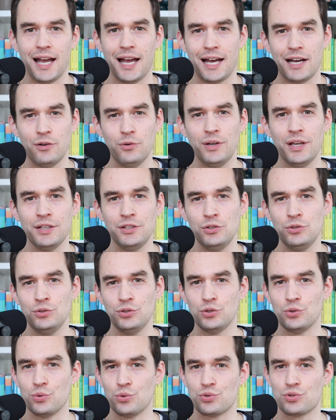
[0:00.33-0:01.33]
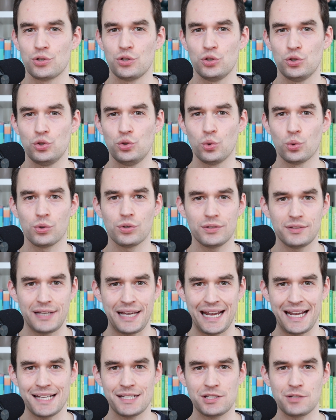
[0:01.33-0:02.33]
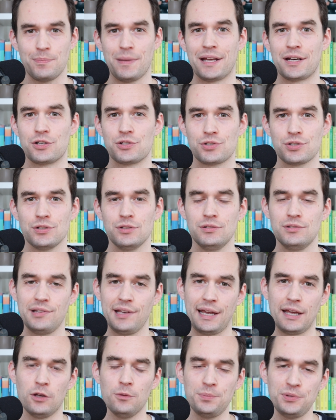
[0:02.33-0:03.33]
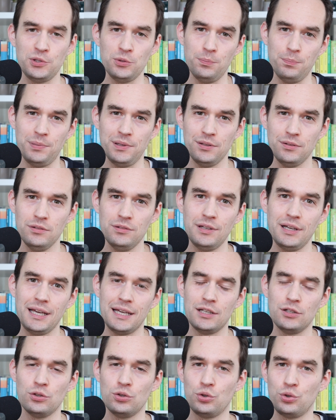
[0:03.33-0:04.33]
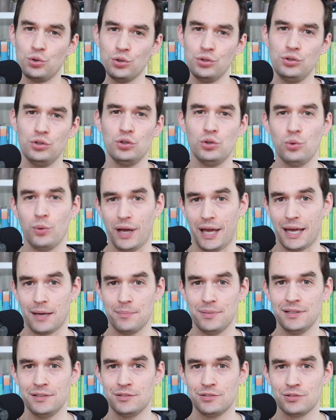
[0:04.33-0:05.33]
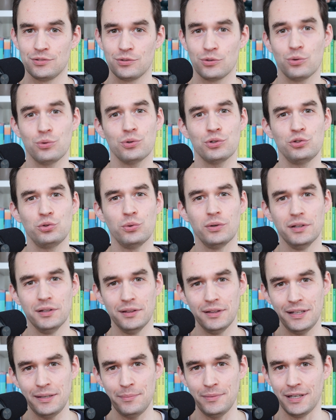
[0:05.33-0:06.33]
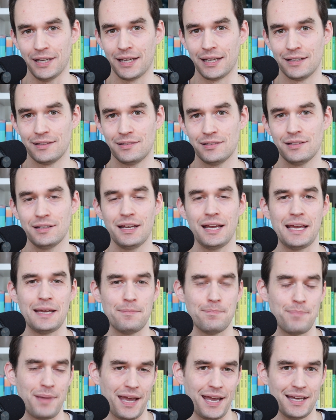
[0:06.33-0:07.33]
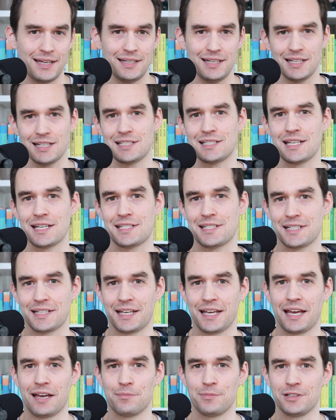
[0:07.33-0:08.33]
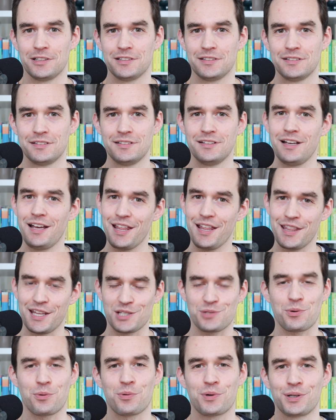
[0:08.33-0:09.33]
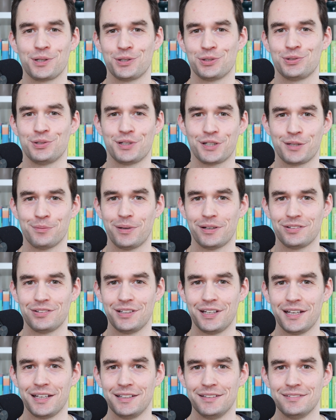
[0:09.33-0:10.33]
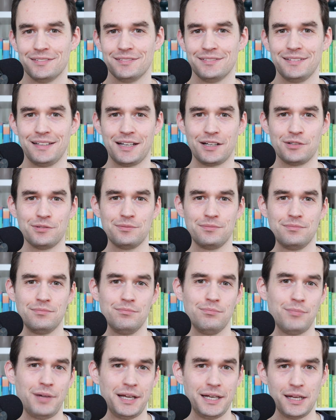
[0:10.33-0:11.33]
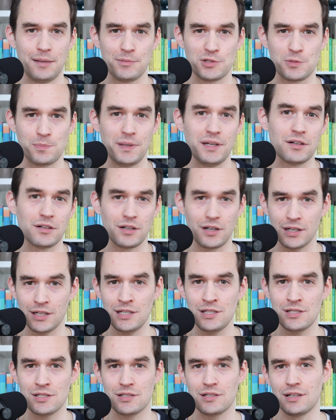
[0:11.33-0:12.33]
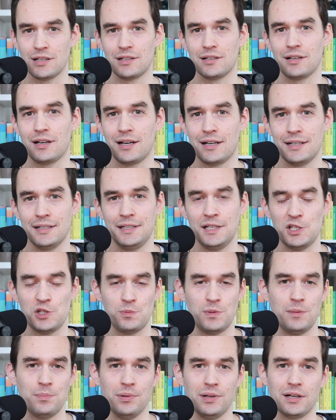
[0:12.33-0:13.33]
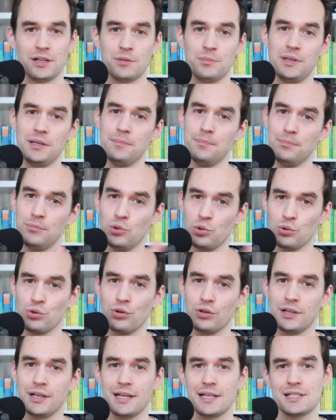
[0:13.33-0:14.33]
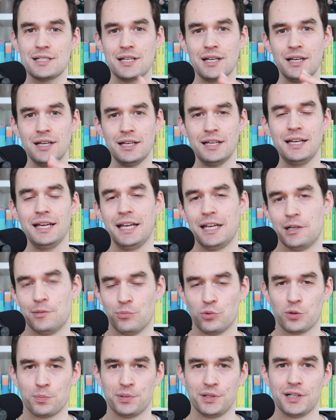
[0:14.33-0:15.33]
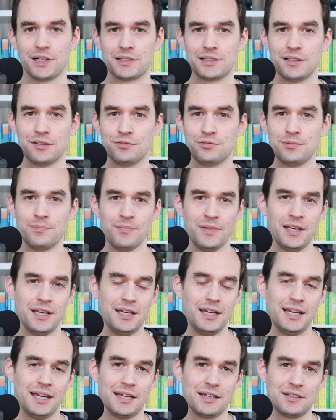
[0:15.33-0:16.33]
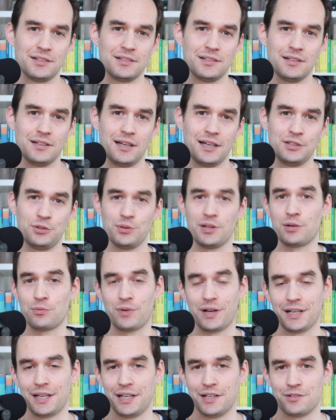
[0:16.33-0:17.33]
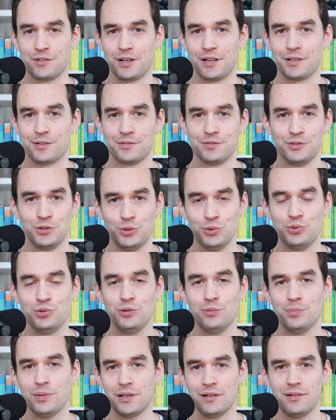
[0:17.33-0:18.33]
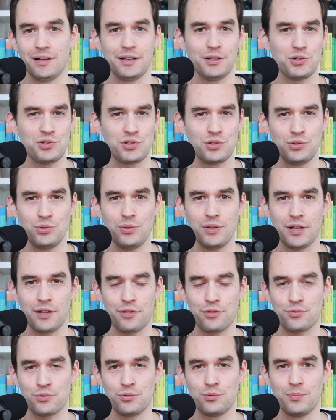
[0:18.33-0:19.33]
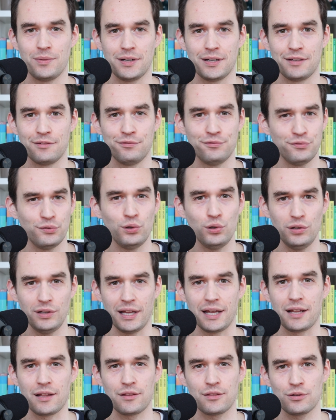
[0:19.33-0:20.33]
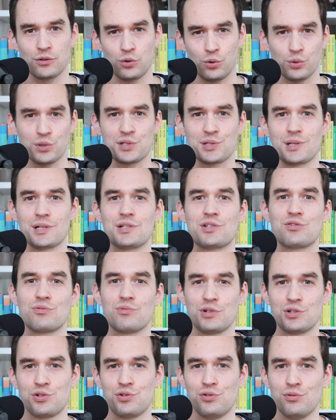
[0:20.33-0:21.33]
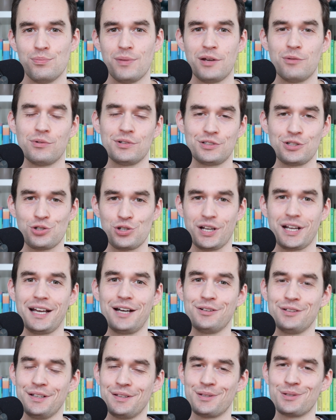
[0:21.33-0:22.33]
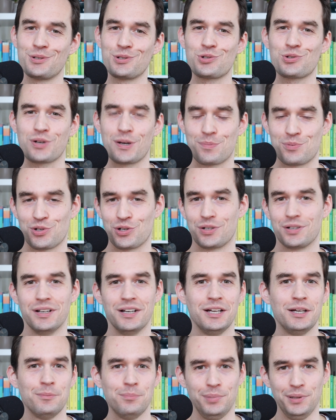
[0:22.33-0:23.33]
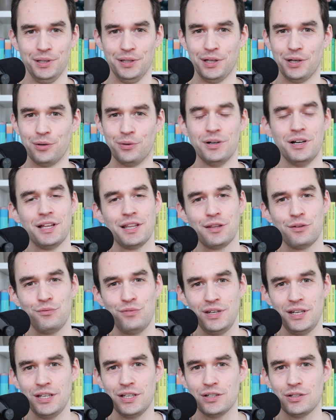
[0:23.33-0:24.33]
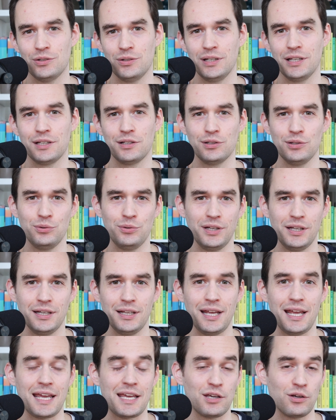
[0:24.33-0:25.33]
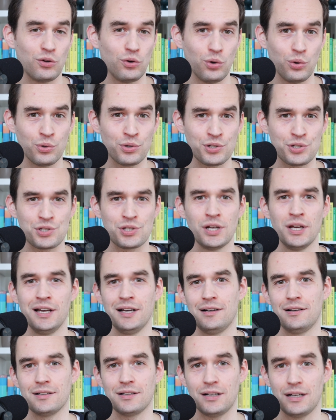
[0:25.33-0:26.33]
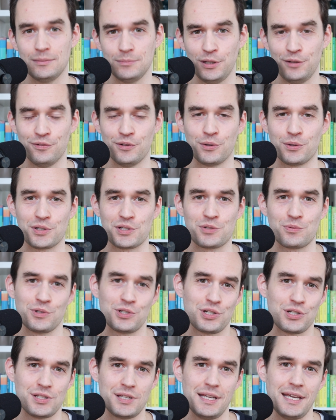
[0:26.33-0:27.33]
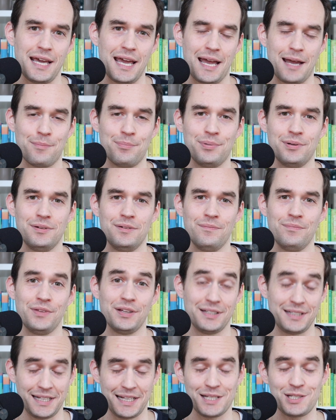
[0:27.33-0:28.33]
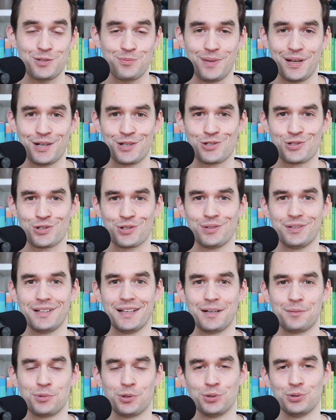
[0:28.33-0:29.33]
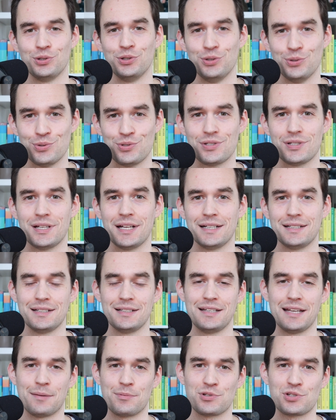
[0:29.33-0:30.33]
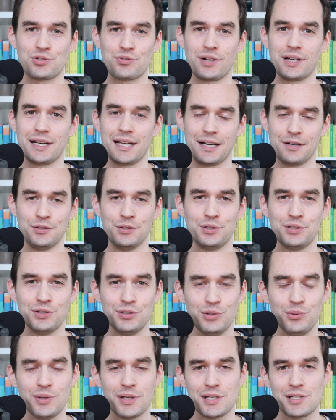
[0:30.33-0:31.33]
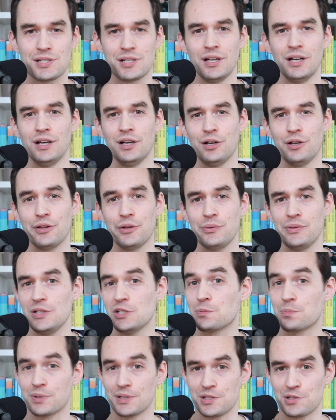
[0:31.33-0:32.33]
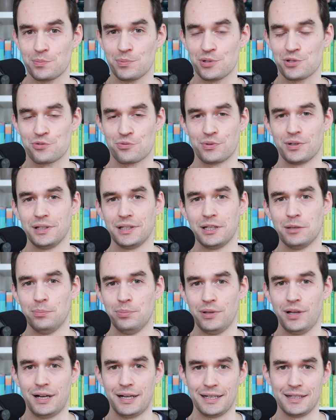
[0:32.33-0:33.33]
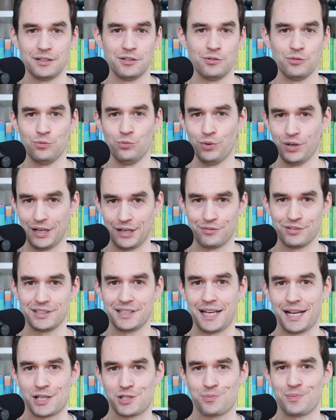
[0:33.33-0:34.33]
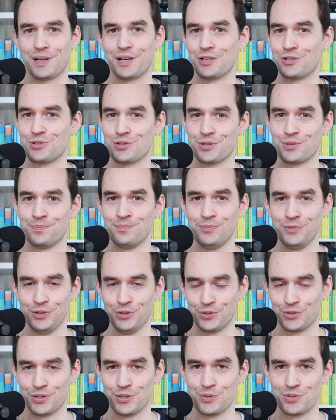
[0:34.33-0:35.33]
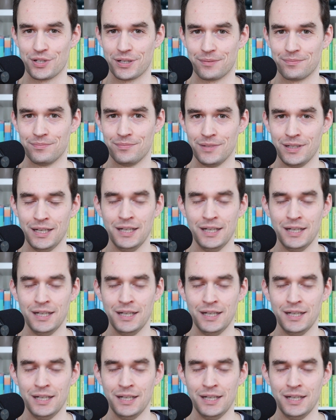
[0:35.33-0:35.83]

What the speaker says: How can you use your task manager to help you build a good new habit or to eliminate a bad existing habit? That's what we're going to talk about today. Now, my name is Peter Ukkies, and I teach people how to be more organized and more productive. And I do that right here on YouTube, but I also do that through my full-length courses, which you may want to check out in the description below the video, including a course on OmniFocus, which is the app, the task manager that I'm going to use today to demonstrate how you could do this, although these principles really apply whatever task manager you're using.